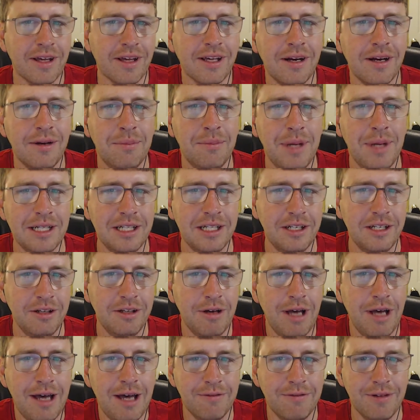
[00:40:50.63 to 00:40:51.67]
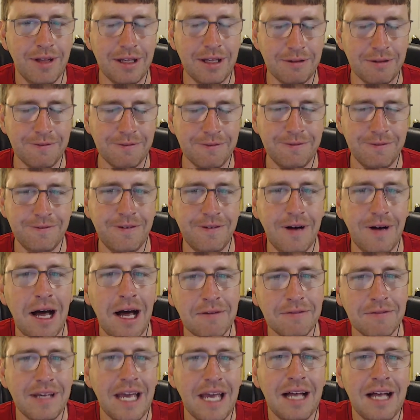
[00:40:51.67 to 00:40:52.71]
I got to imagine you have like
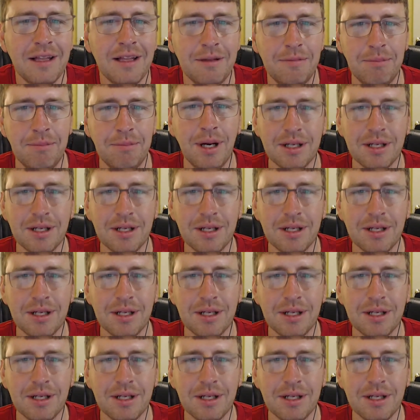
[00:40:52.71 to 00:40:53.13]
5-gallon